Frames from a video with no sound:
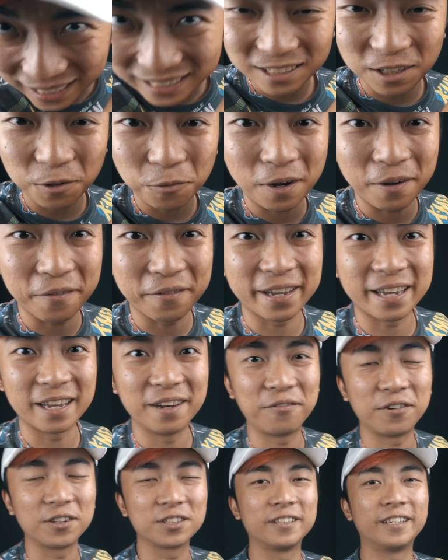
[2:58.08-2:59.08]
that's not what we're here
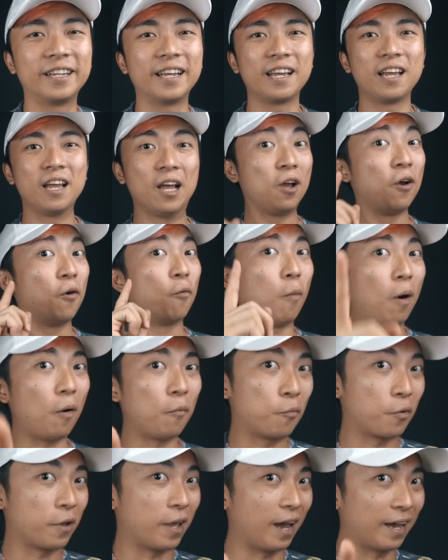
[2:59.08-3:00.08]
for today.
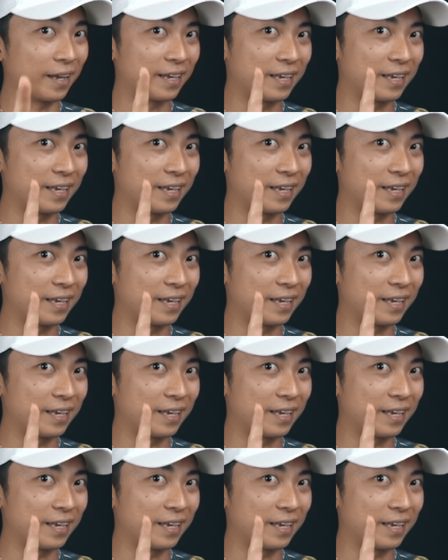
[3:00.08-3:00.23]
What we are